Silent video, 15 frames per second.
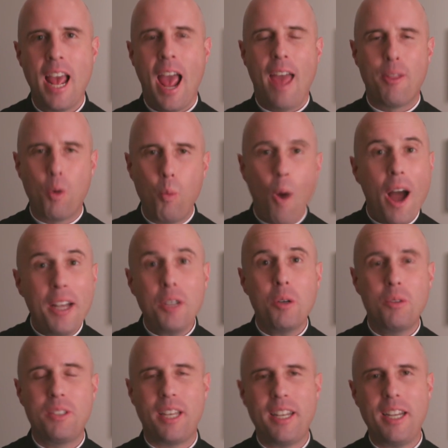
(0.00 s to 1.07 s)
And the one who
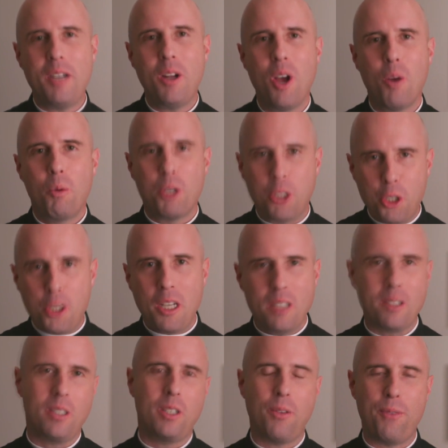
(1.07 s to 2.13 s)
did it was
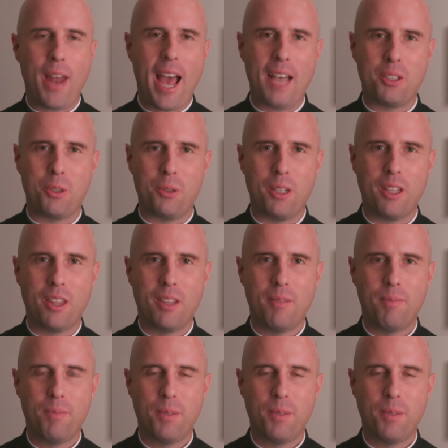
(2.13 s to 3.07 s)
Jesus of Nazareth.